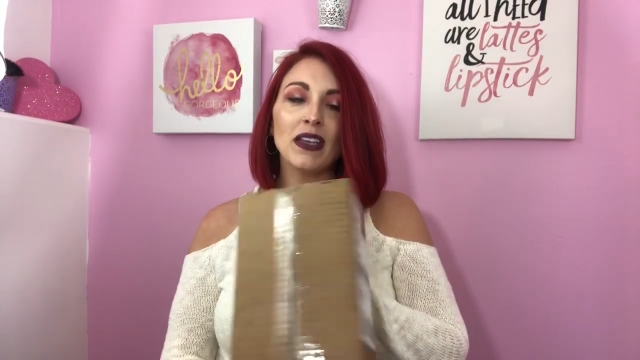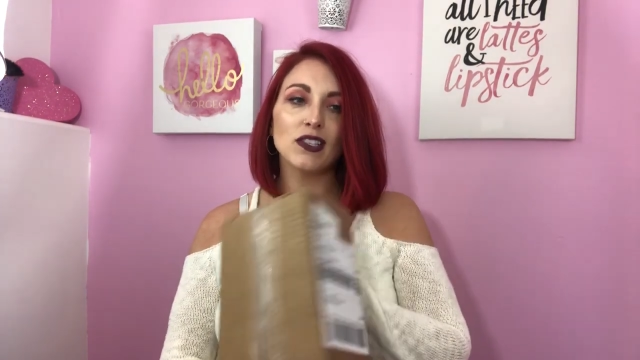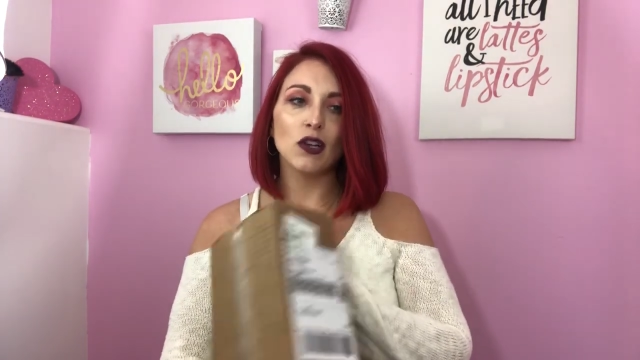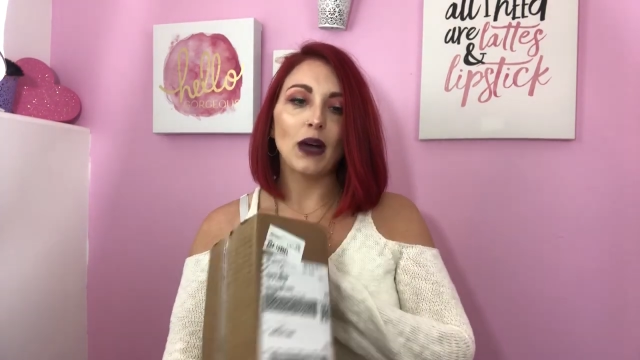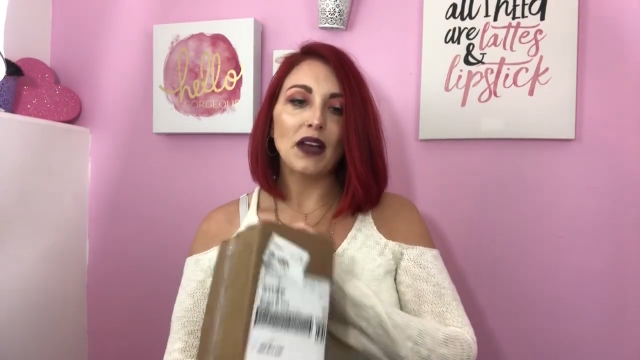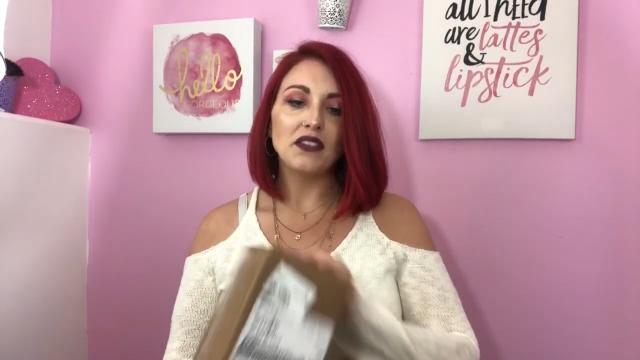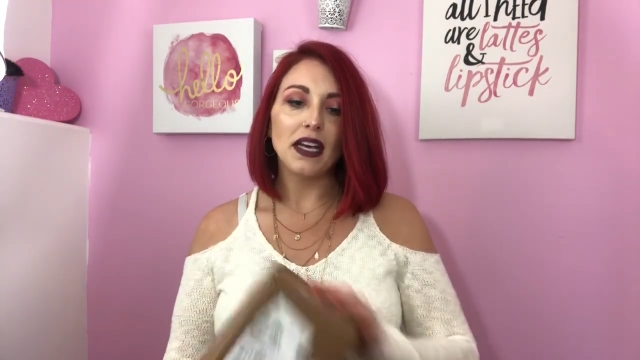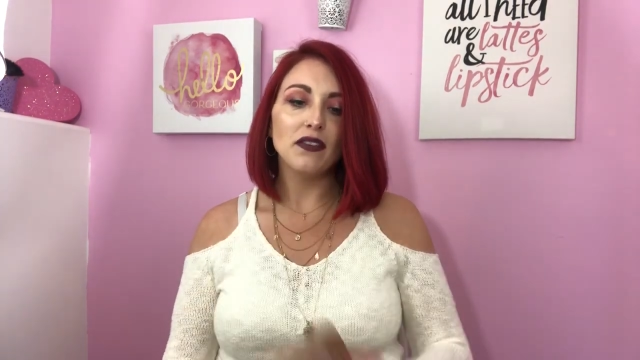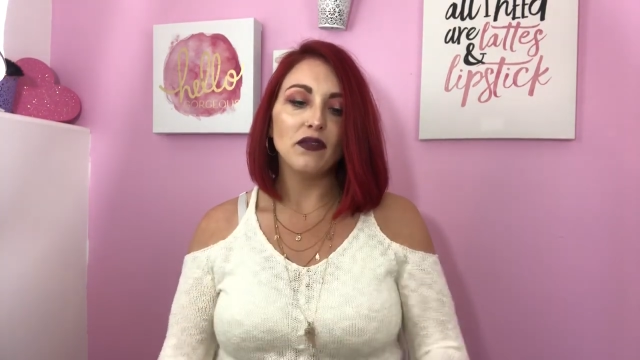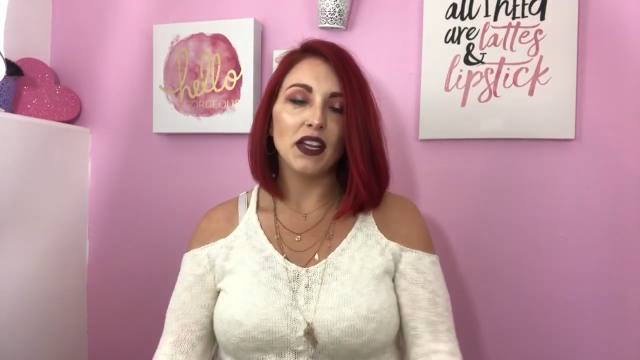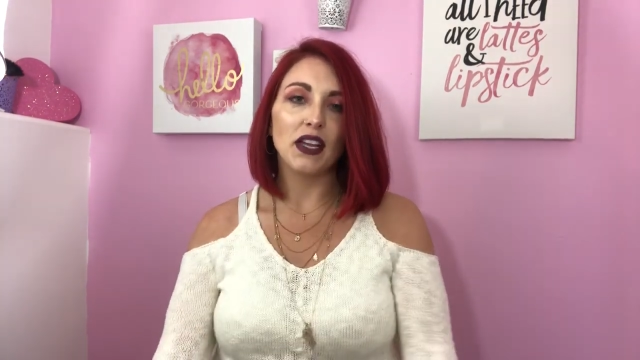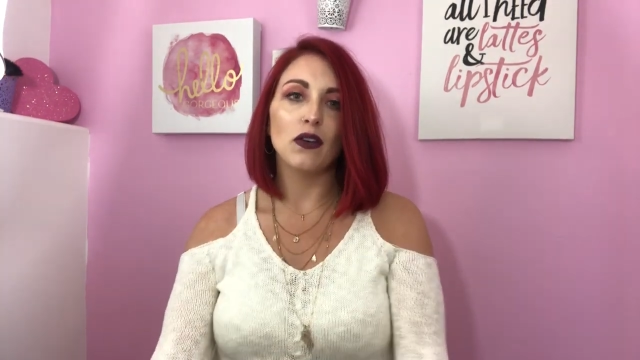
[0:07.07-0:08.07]
So I've done
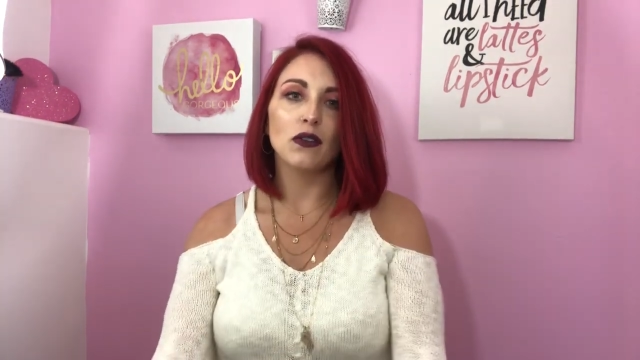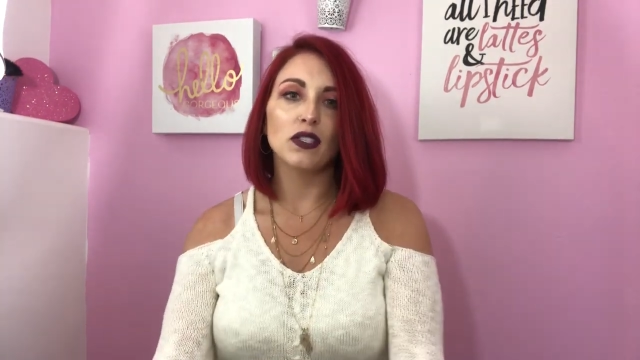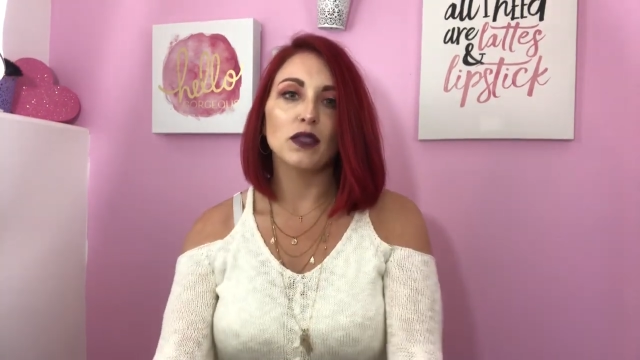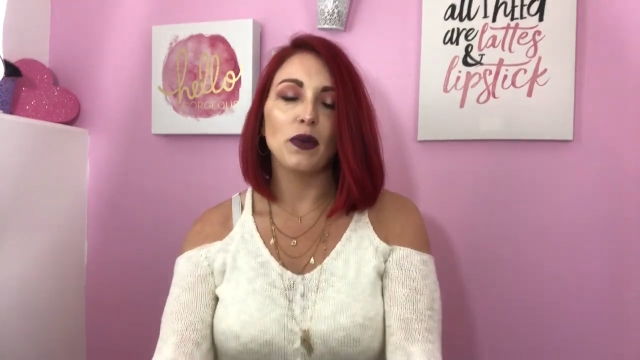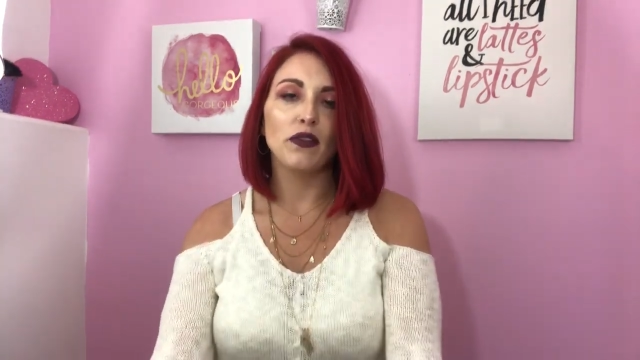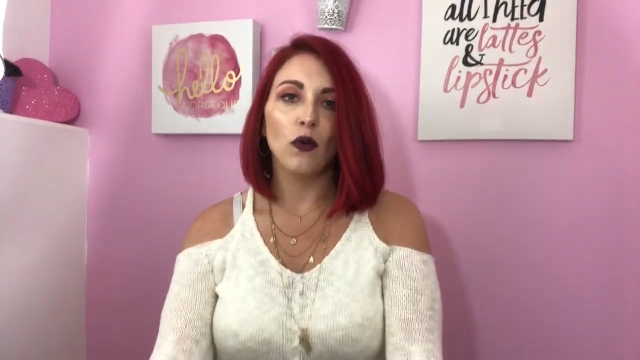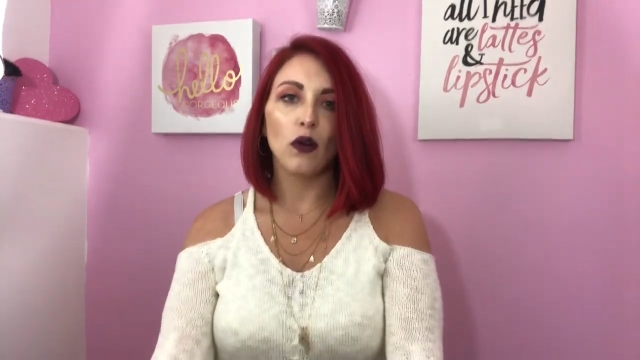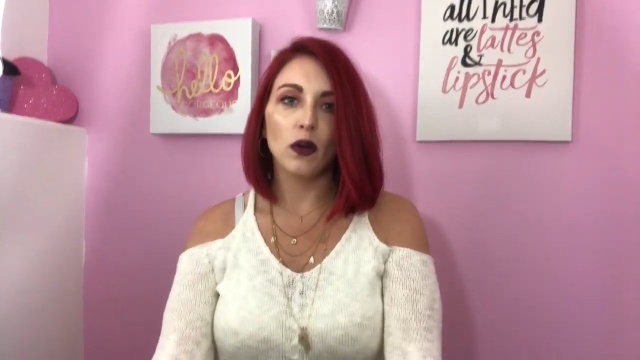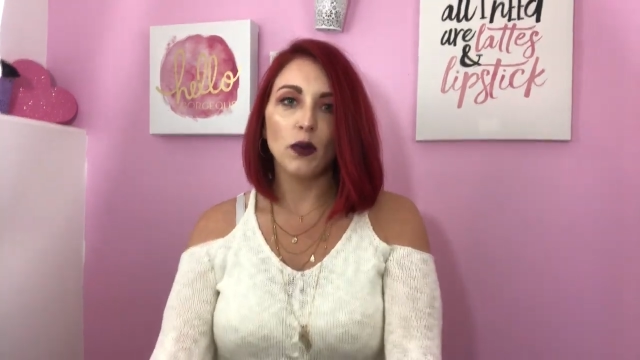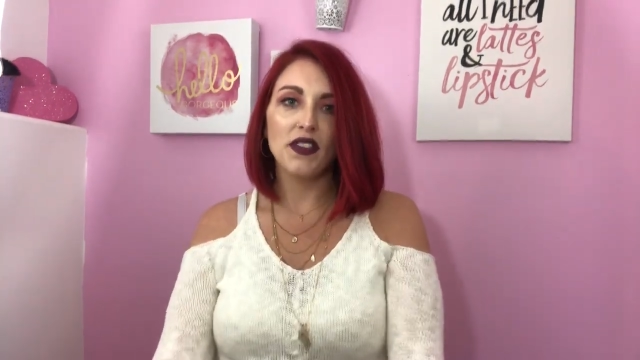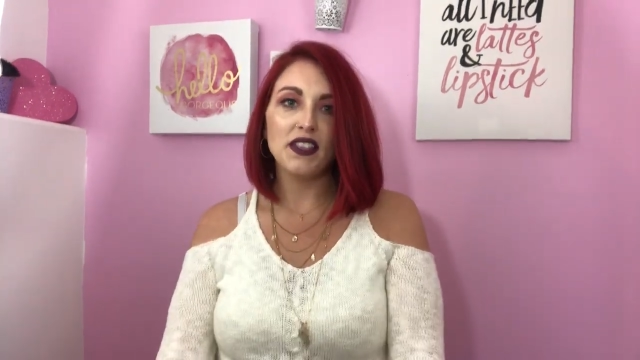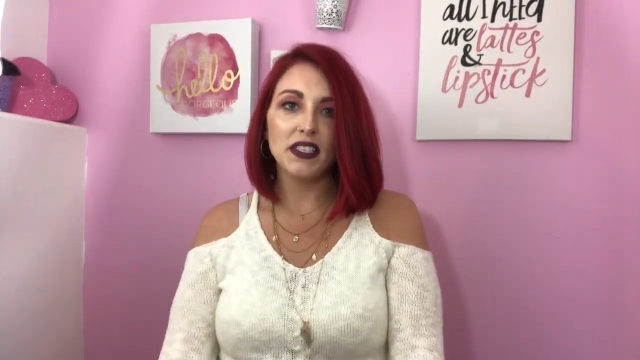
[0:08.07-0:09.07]
videos before
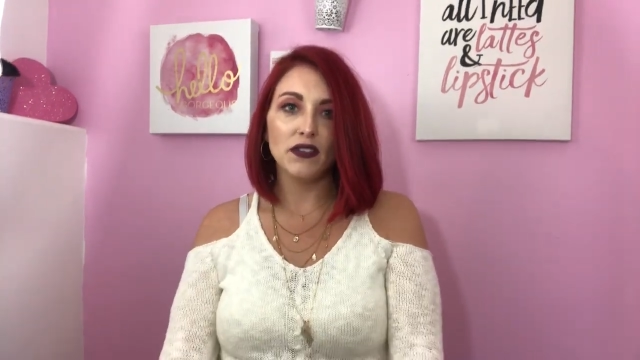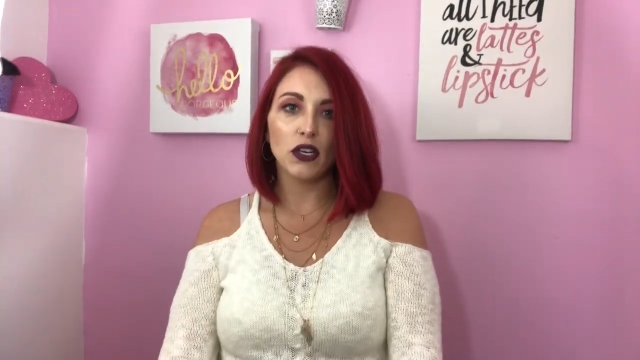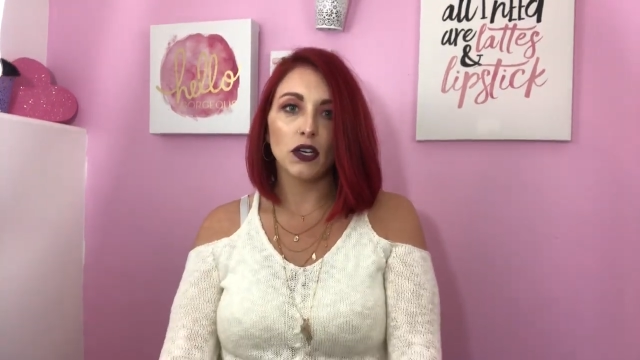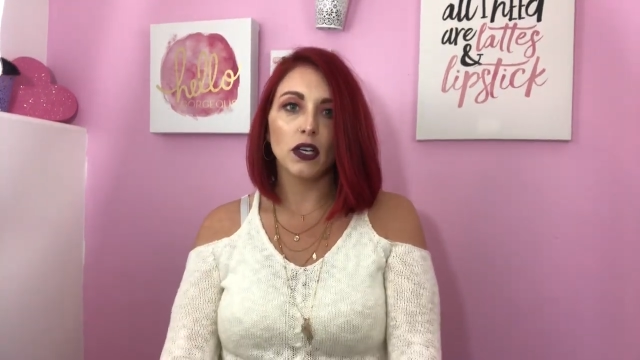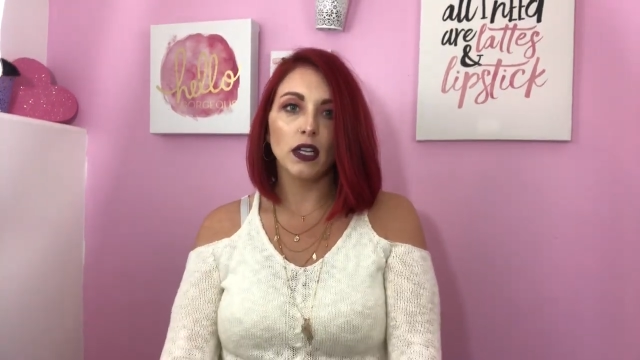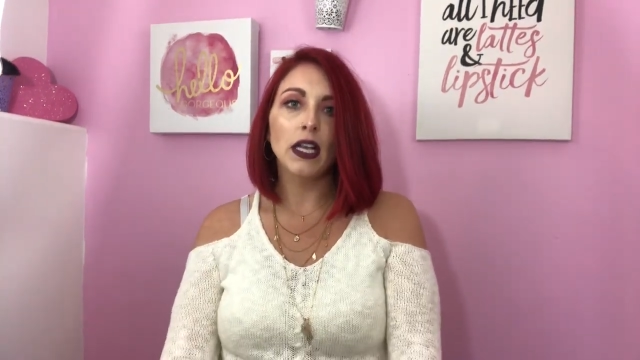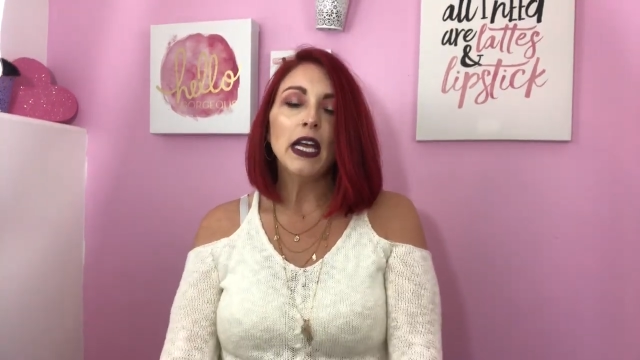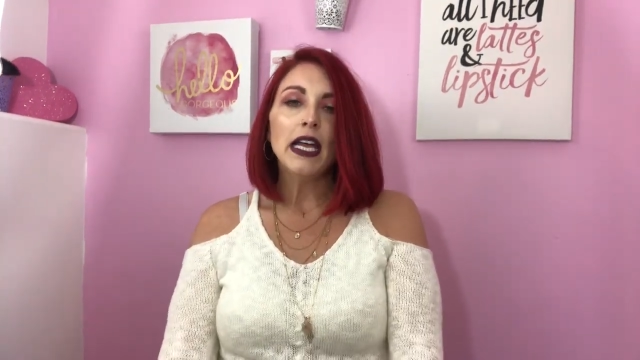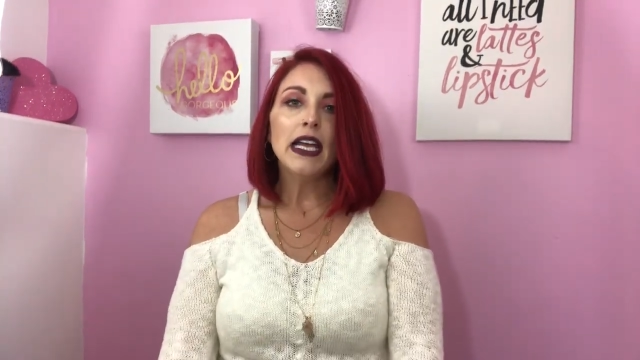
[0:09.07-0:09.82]
with DevaCurl.